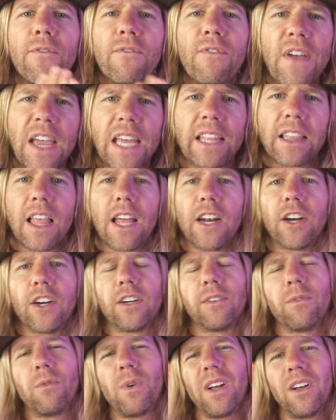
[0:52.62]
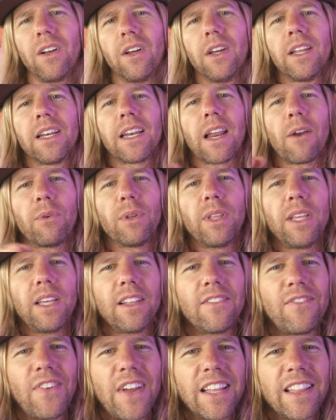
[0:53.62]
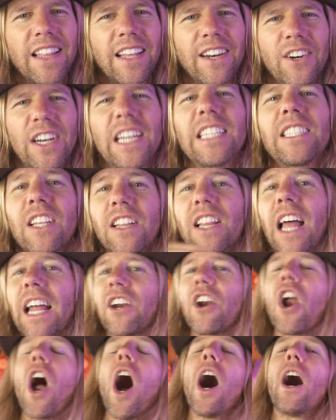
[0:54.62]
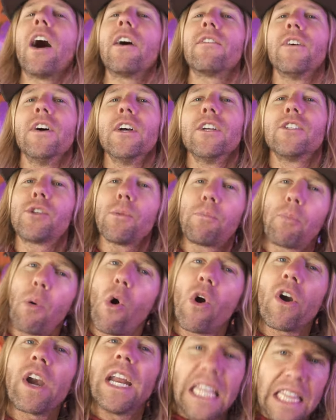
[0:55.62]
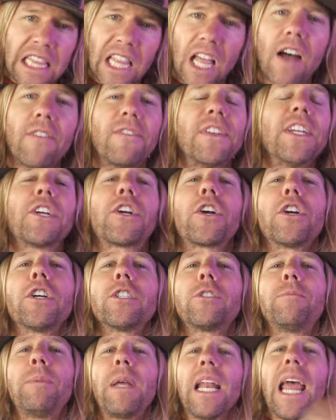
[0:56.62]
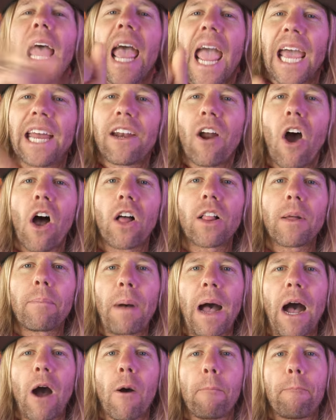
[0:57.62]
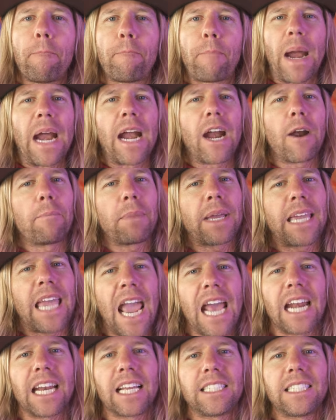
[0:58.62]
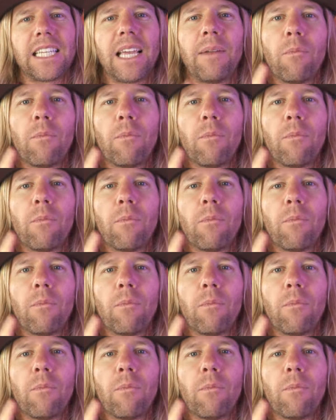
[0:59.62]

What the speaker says: fan letter. Well, not really a fan letter. It's a letter of support and love and encouragement and all about Bear Mechanics